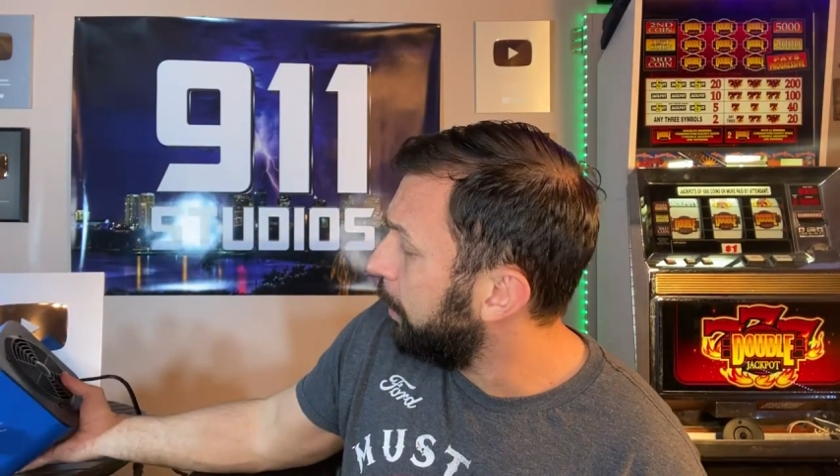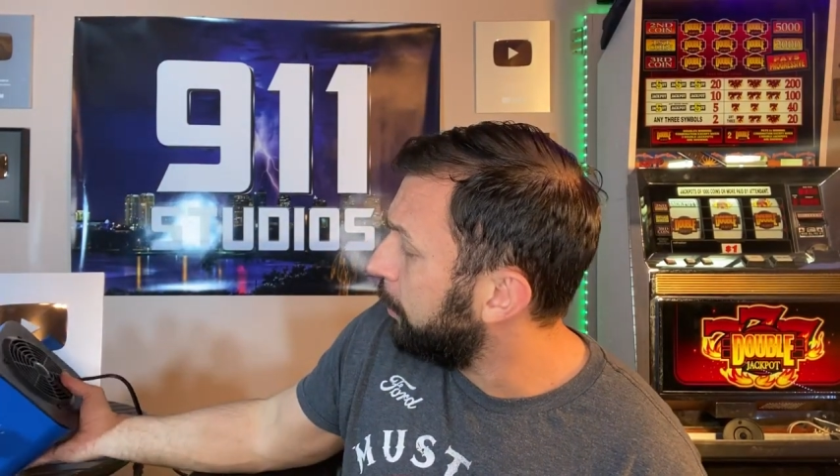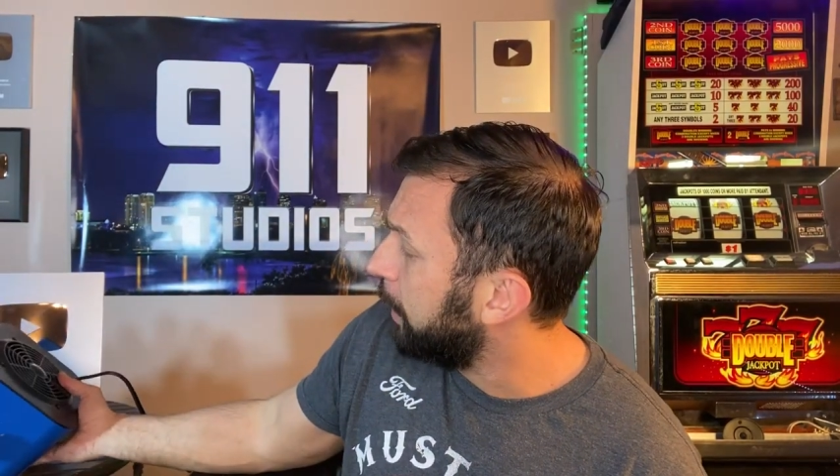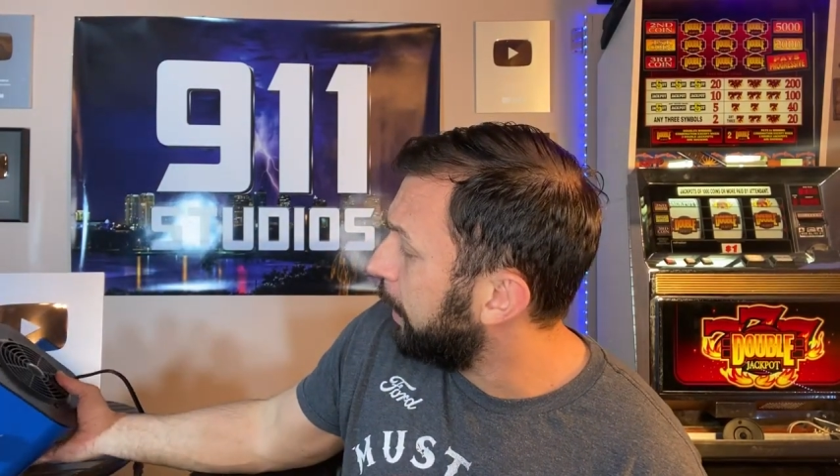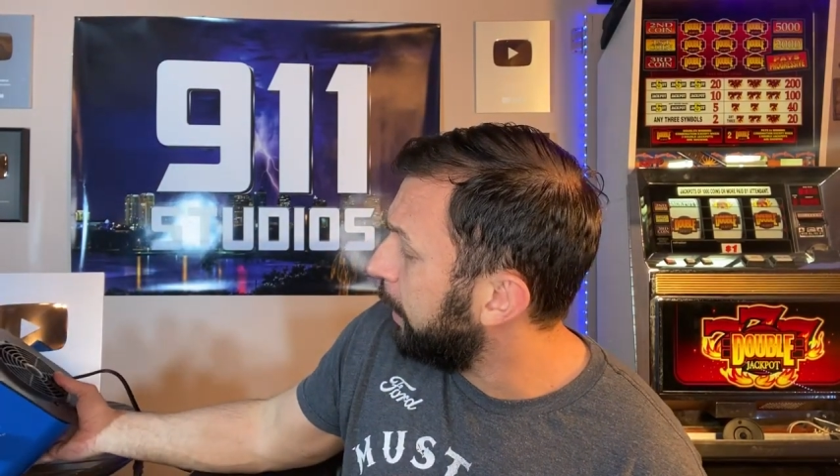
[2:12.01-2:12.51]

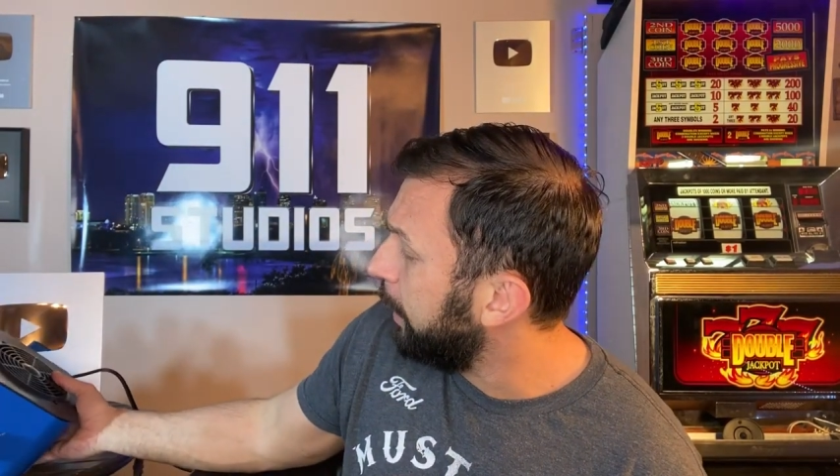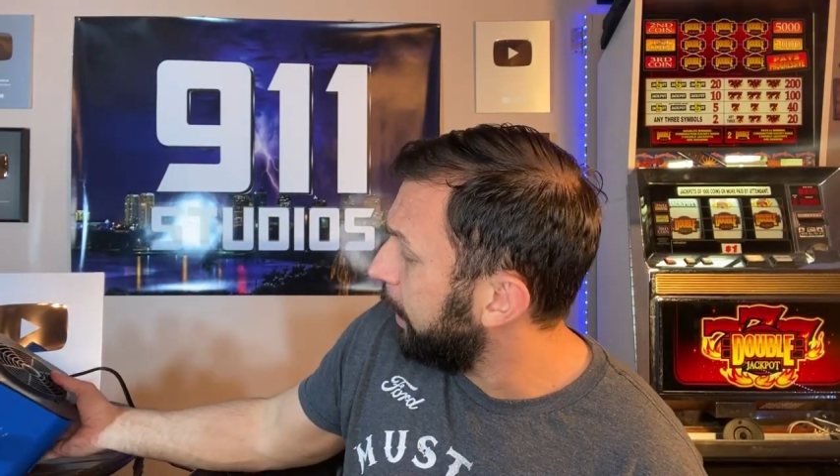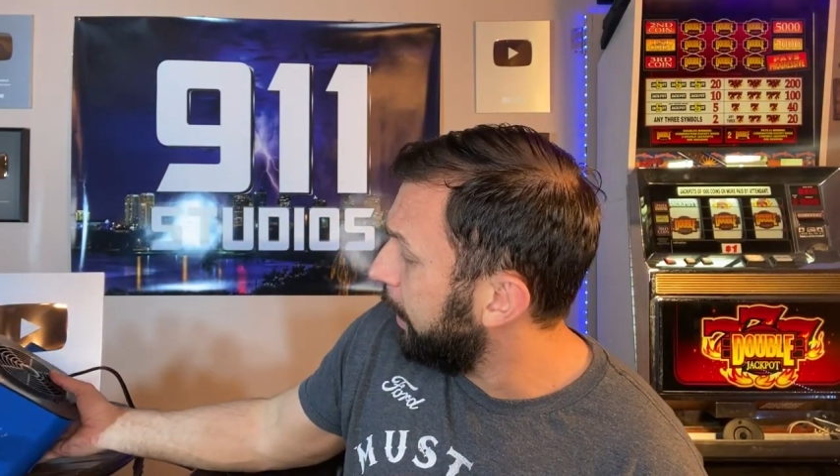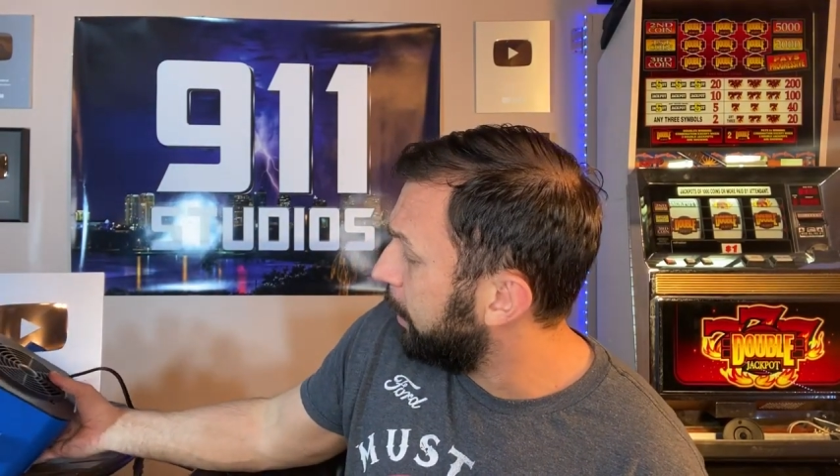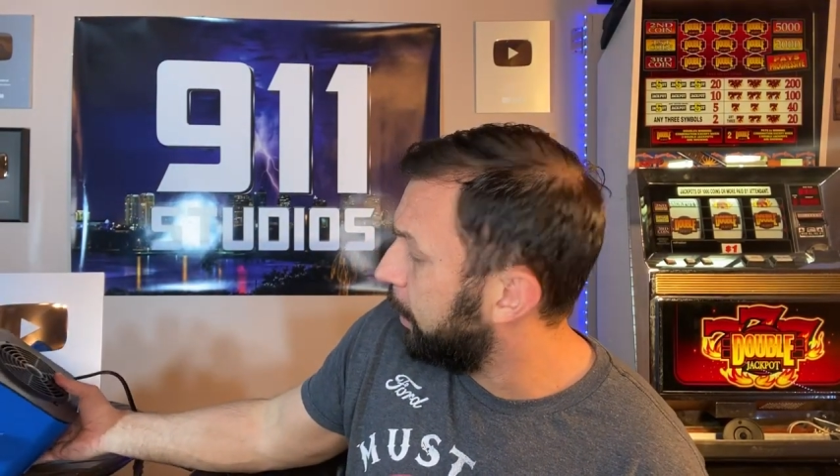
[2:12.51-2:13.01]
There's a
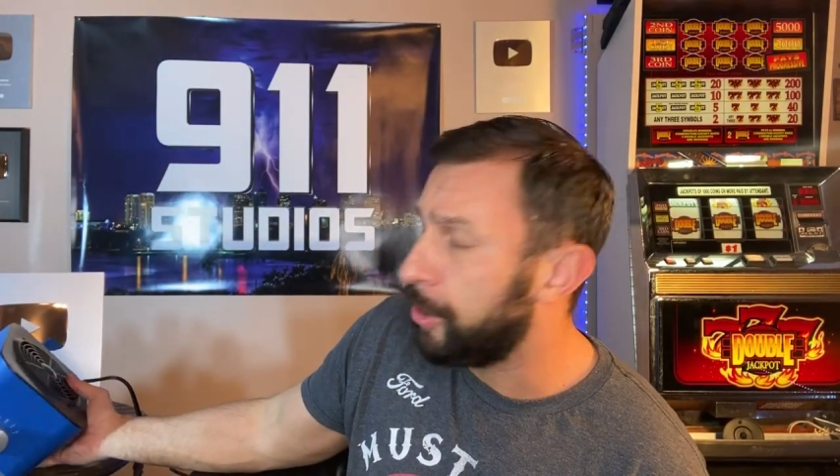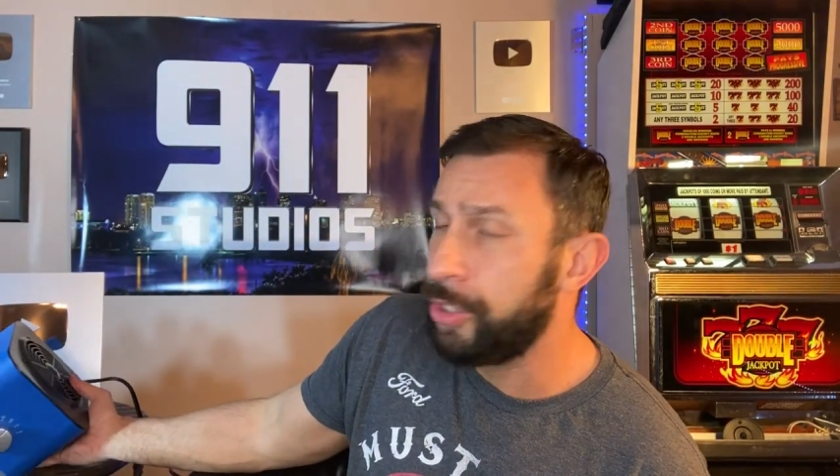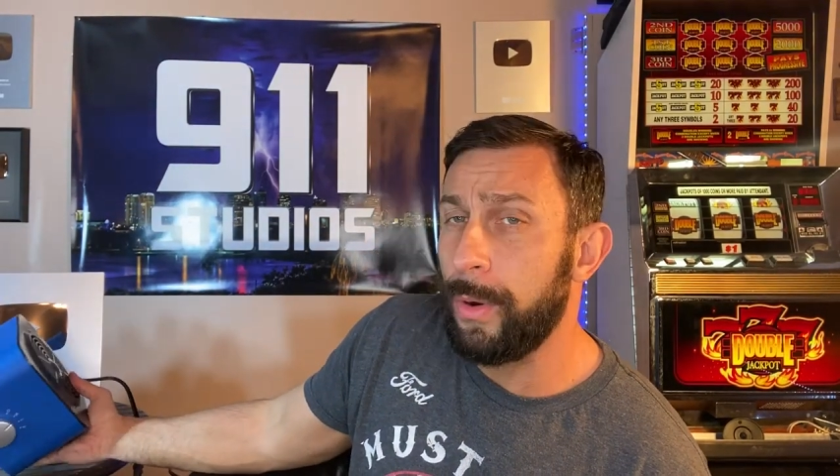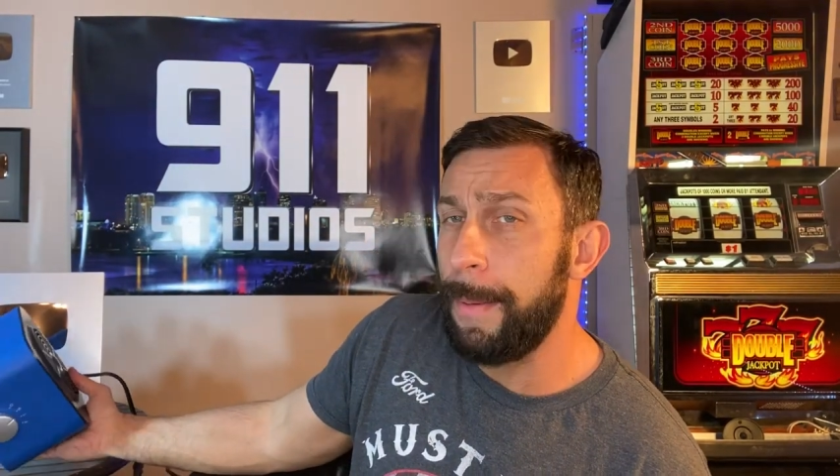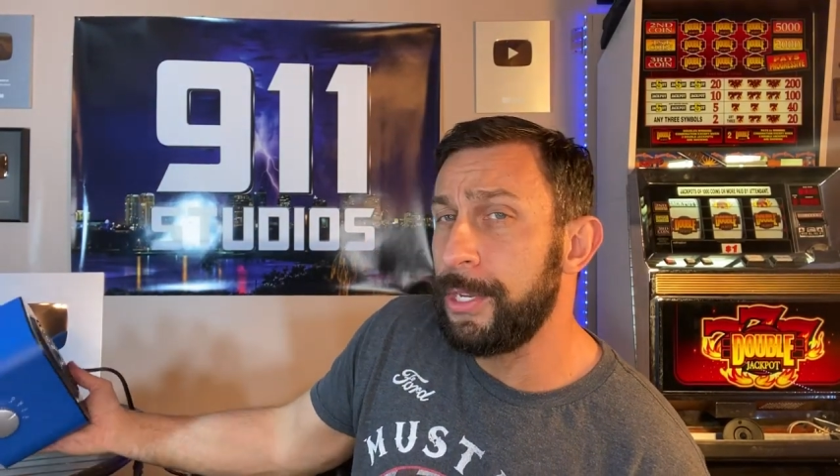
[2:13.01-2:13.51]
link in the
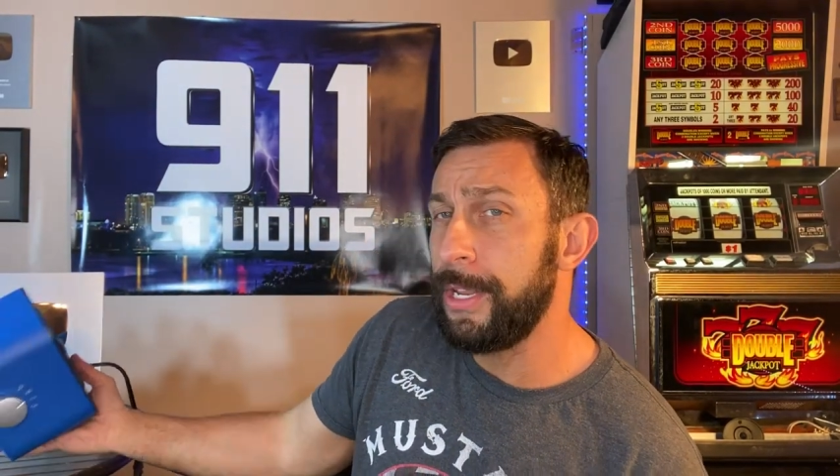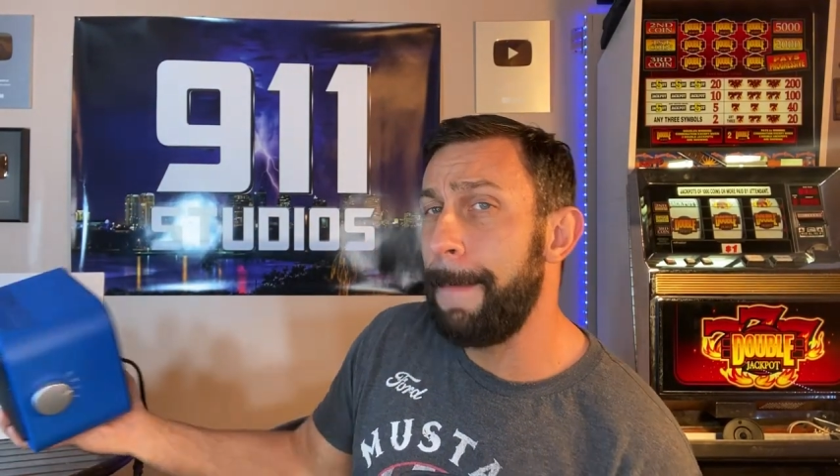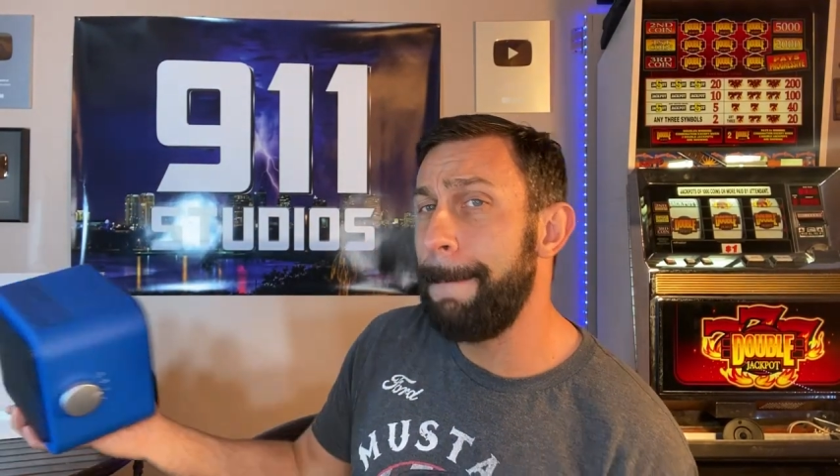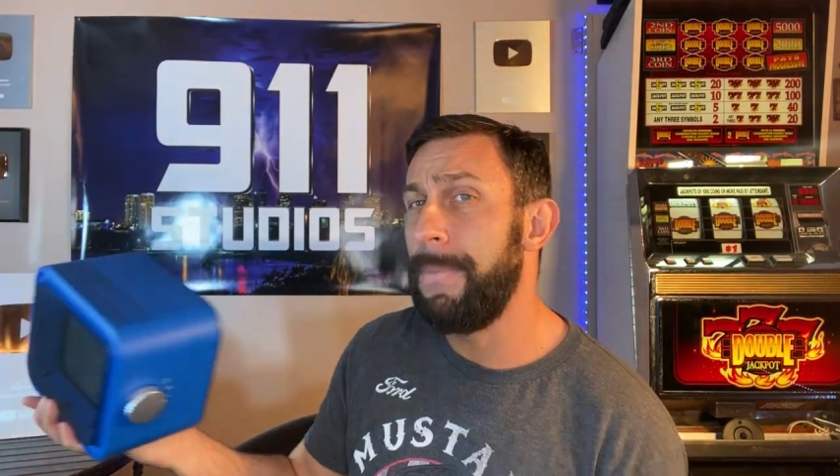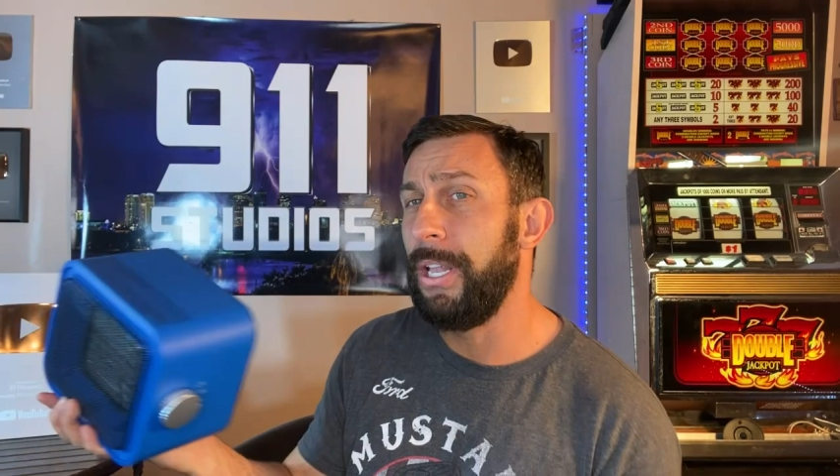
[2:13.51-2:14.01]

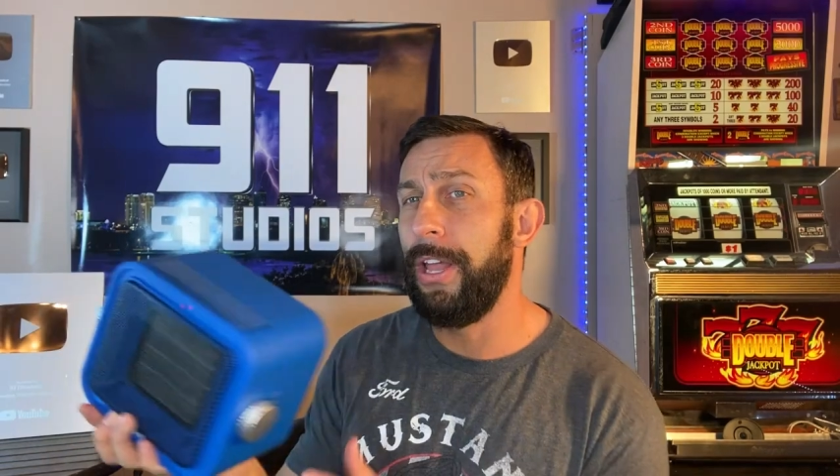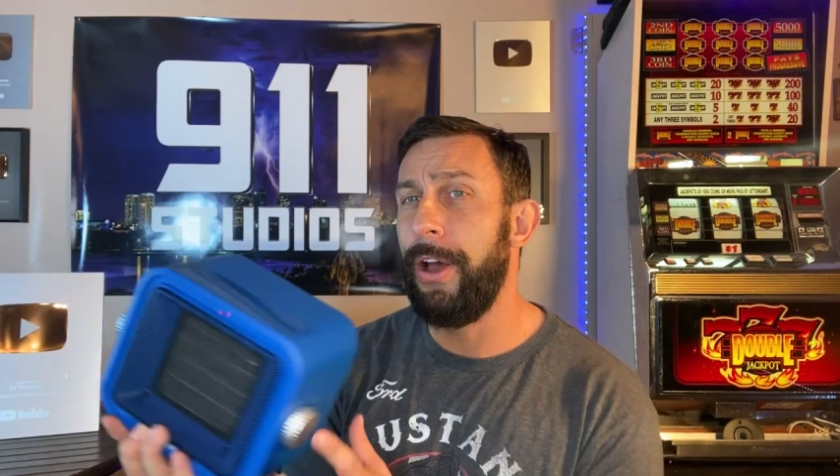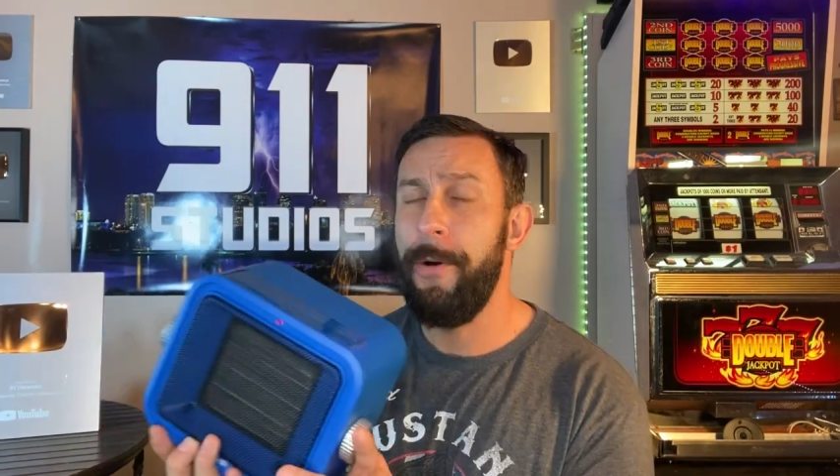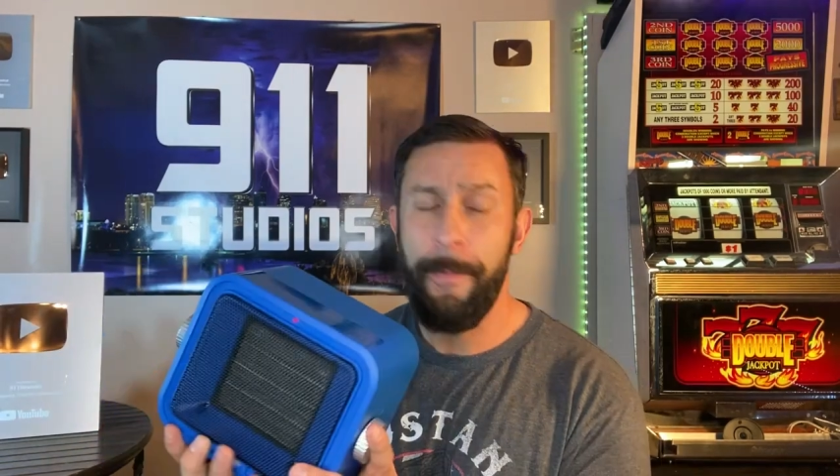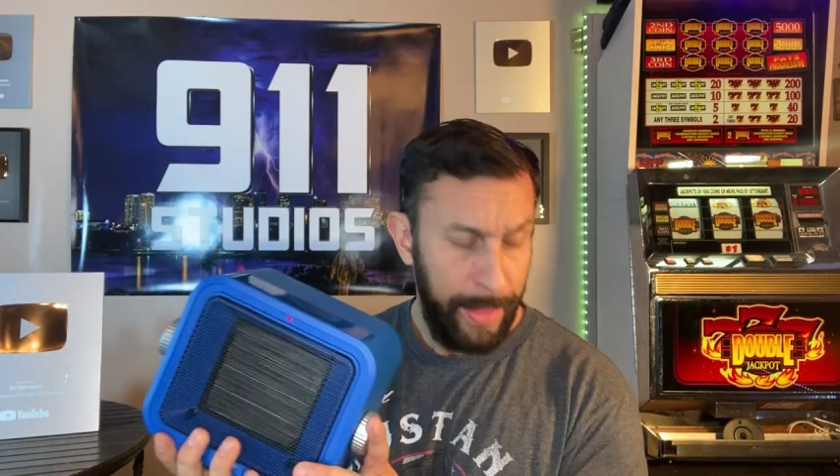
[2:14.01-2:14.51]
description
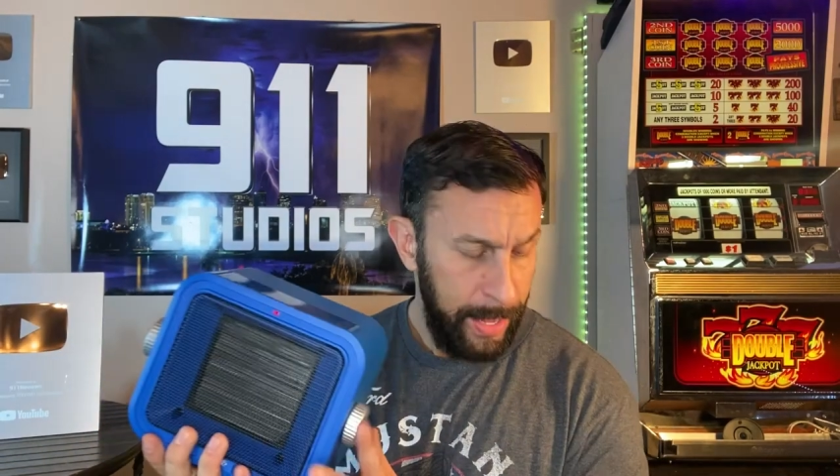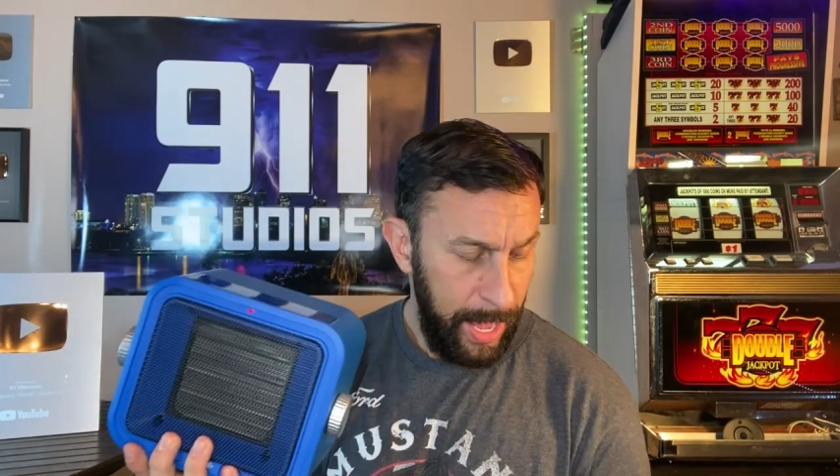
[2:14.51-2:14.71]
below.